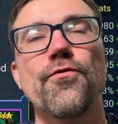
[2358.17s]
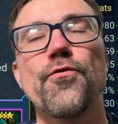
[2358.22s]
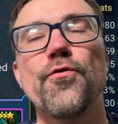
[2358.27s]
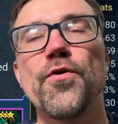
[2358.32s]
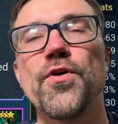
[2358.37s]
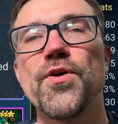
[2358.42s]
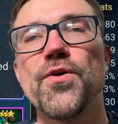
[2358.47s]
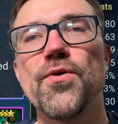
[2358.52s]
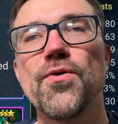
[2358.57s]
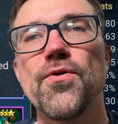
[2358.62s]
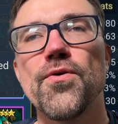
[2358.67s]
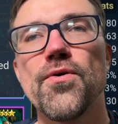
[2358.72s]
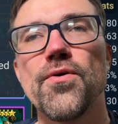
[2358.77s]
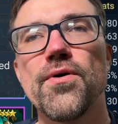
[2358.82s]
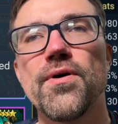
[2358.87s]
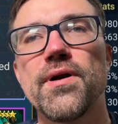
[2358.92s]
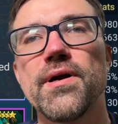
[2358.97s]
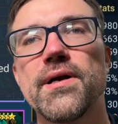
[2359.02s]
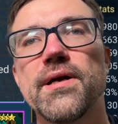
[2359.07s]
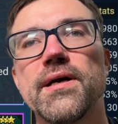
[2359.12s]

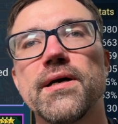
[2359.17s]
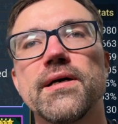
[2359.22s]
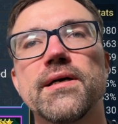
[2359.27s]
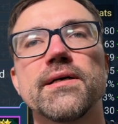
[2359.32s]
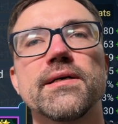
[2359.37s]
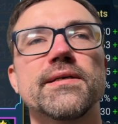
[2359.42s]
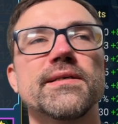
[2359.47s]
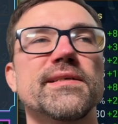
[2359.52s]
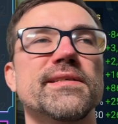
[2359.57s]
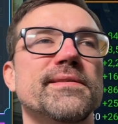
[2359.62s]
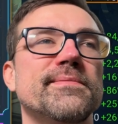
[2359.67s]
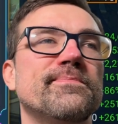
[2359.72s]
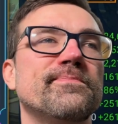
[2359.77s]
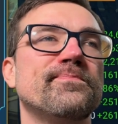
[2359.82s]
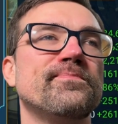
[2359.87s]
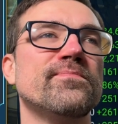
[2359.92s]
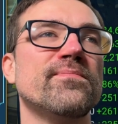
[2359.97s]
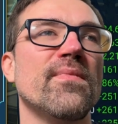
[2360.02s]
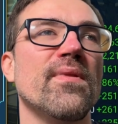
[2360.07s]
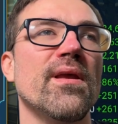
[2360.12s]
your
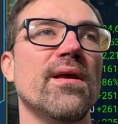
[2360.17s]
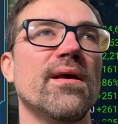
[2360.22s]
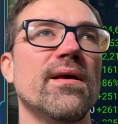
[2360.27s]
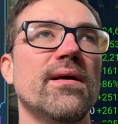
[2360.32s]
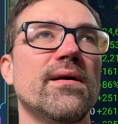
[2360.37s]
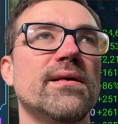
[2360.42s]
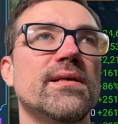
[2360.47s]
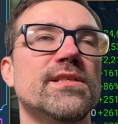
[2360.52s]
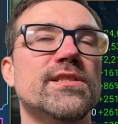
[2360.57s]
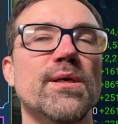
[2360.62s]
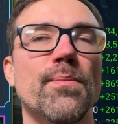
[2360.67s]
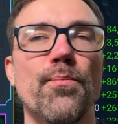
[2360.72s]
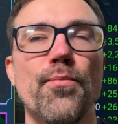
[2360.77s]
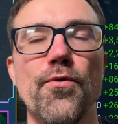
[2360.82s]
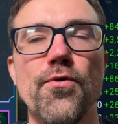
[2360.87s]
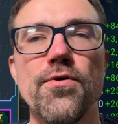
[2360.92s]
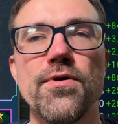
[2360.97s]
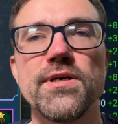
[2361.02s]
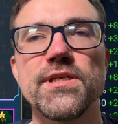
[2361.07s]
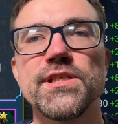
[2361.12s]

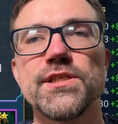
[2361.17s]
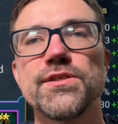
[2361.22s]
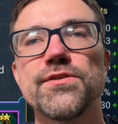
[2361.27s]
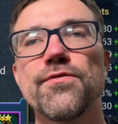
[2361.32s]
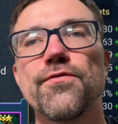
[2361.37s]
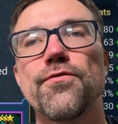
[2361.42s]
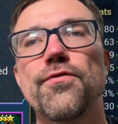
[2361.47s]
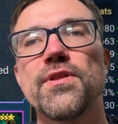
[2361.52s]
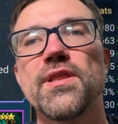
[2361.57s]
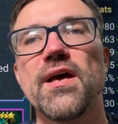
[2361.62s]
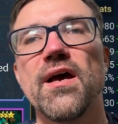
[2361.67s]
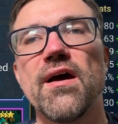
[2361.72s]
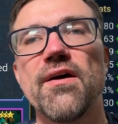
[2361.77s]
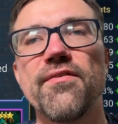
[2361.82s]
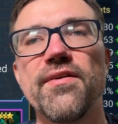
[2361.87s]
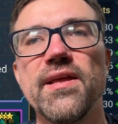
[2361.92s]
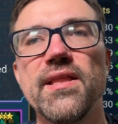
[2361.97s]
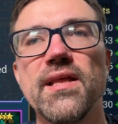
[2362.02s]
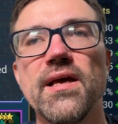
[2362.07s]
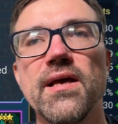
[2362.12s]
supports for the
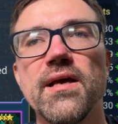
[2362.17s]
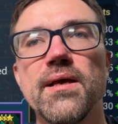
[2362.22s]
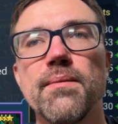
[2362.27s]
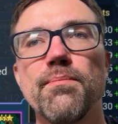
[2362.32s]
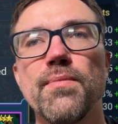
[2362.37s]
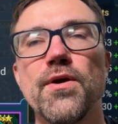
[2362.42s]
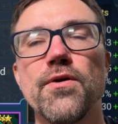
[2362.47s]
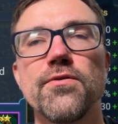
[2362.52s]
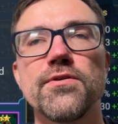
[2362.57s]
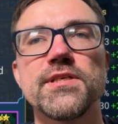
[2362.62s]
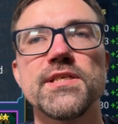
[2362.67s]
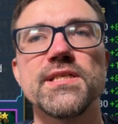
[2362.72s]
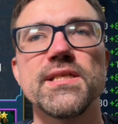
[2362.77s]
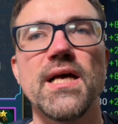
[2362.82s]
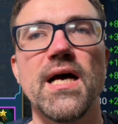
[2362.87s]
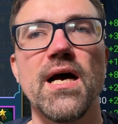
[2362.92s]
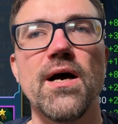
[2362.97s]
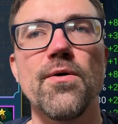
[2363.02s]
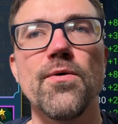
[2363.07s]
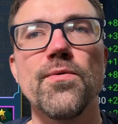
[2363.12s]
arena, because
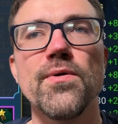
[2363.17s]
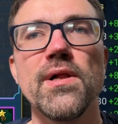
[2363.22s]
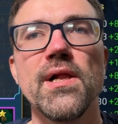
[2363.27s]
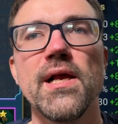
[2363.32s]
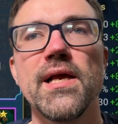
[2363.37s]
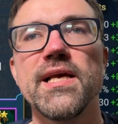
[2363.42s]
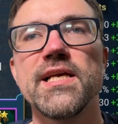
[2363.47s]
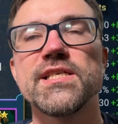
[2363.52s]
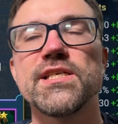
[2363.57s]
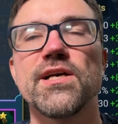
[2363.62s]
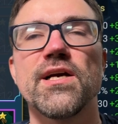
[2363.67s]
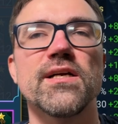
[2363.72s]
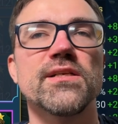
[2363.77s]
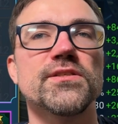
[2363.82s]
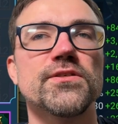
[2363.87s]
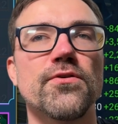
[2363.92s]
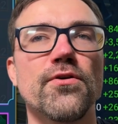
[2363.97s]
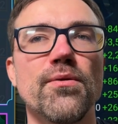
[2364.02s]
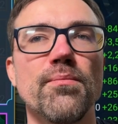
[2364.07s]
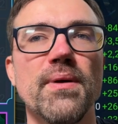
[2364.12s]
now is a
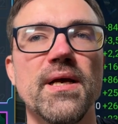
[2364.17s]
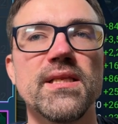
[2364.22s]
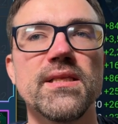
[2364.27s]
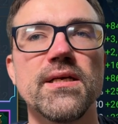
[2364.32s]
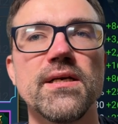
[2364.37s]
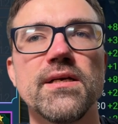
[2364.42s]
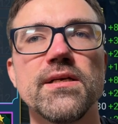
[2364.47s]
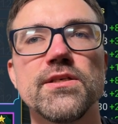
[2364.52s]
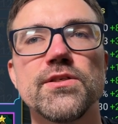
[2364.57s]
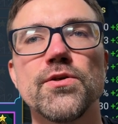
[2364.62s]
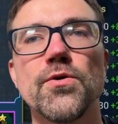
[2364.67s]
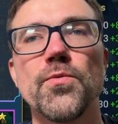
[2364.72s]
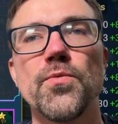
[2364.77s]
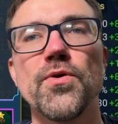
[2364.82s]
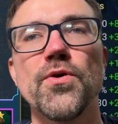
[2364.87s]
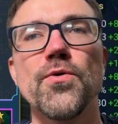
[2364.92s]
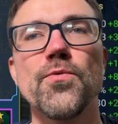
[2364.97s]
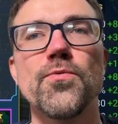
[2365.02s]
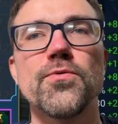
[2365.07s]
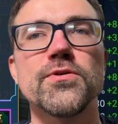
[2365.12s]
control meta, so
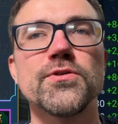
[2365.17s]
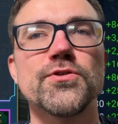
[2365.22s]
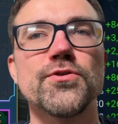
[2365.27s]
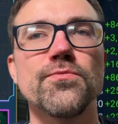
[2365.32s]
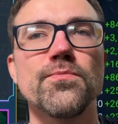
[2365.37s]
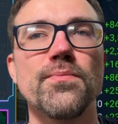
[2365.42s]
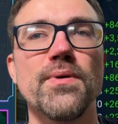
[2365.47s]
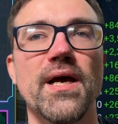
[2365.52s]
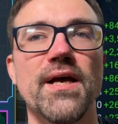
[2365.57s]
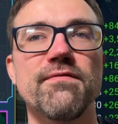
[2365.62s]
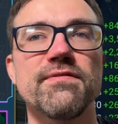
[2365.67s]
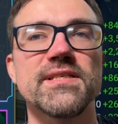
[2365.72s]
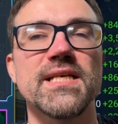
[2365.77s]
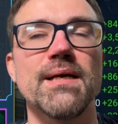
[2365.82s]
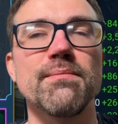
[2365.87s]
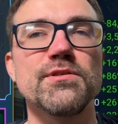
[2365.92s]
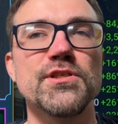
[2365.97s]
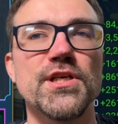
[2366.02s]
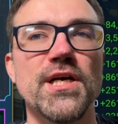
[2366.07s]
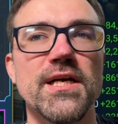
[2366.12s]
you want to have some
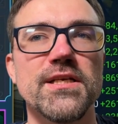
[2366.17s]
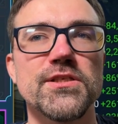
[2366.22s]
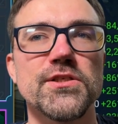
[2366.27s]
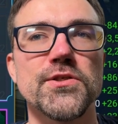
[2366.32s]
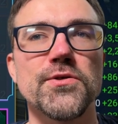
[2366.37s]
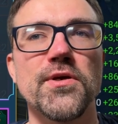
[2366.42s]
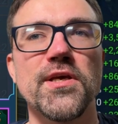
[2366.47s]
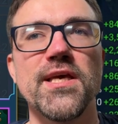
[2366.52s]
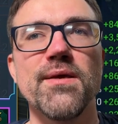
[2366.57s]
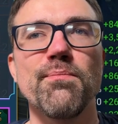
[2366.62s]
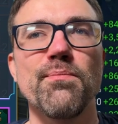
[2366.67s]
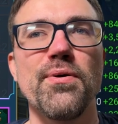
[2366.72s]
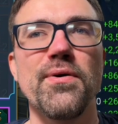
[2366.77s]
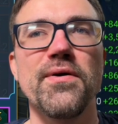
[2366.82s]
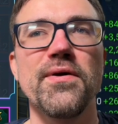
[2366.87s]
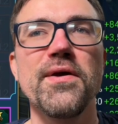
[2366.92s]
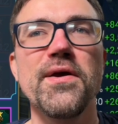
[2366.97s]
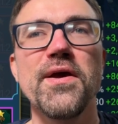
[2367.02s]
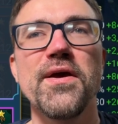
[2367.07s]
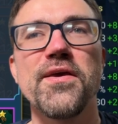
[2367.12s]
chance to keep
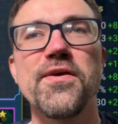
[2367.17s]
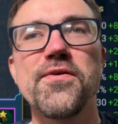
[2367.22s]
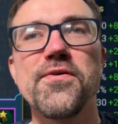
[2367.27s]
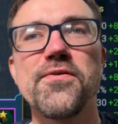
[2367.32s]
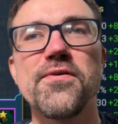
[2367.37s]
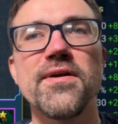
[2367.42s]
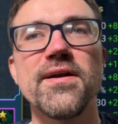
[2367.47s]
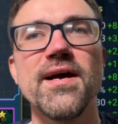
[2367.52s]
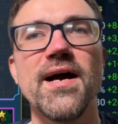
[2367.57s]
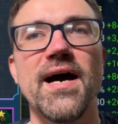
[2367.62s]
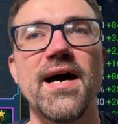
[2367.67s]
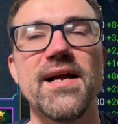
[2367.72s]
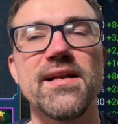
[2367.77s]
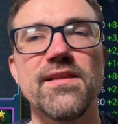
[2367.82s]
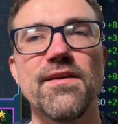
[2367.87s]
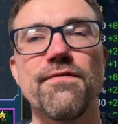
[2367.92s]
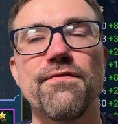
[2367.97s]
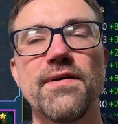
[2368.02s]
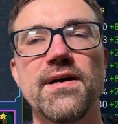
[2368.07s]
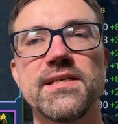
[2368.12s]
your
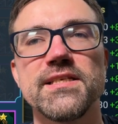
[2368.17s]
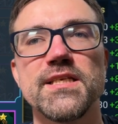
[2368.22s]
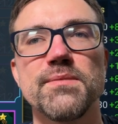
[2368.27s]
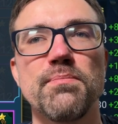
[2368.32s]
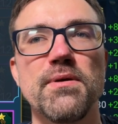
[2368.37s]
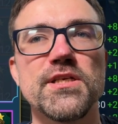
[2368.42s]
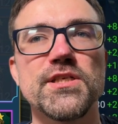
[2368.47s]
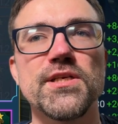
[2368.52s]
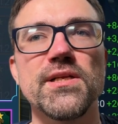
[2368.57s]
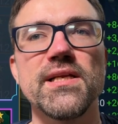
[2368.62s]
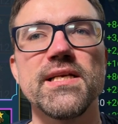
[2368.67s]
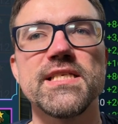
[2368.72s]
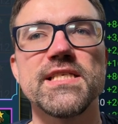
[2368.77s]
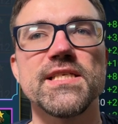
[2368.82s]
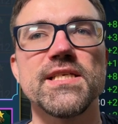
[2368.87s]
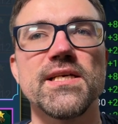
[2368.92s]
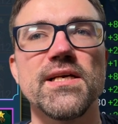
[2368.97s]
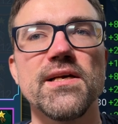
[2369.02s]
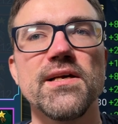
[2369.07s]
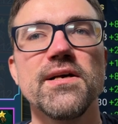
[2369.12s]
artifacts, especially it's
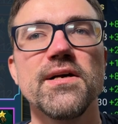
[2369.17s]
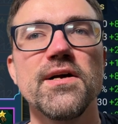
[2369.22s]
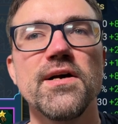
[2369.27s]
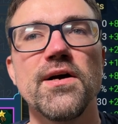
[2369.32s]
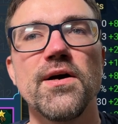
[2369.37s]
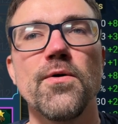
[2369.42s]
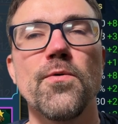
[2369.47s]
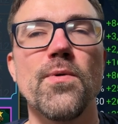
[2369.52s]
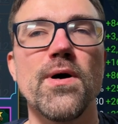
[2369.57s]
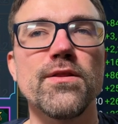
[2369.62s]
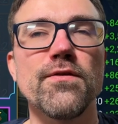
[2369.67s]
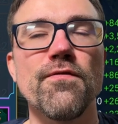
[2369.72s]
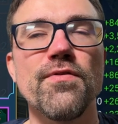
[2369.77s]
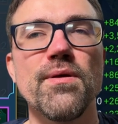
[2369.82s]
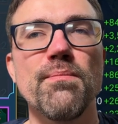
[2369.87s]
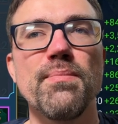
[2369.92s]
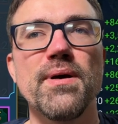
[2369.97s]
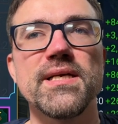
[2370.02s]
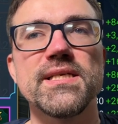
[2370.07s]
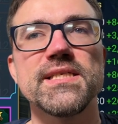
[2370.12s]
one of the
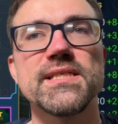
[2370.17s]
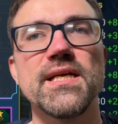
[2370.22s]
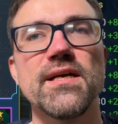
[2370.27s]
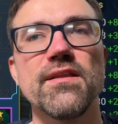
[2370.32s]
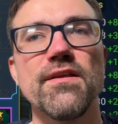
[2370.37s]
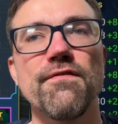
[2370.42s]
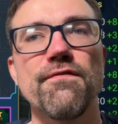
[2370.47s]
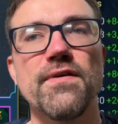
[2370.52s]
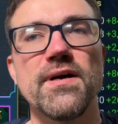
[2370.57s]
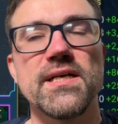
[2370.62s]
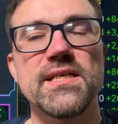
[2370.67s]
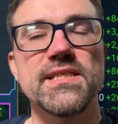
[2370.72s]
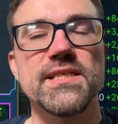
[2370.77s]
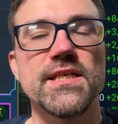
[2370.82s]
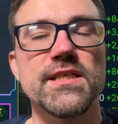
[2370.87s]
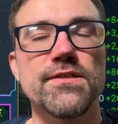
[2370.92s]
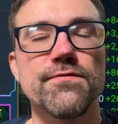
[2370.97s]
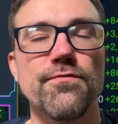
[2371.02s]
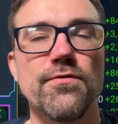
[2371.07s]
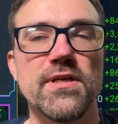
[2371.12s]
best artifact
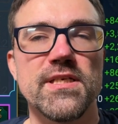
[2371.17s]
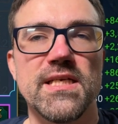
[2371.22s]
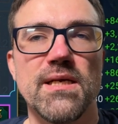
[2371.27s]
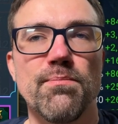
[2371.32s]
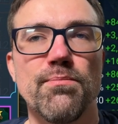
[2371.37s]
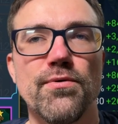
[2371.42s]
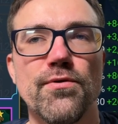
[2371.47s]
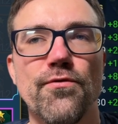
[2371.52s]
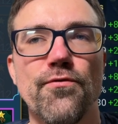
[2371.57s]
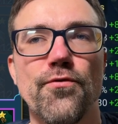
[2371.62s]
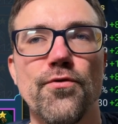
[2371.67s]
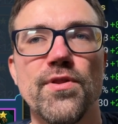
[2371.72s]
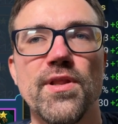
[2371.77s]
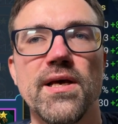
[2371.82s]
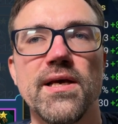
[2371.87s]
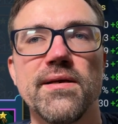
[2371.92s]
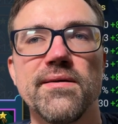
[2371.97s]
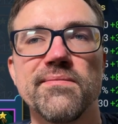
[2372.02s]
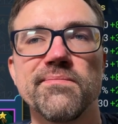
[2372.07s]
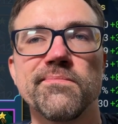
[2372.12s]
sets, for example, for
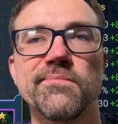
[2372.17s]
the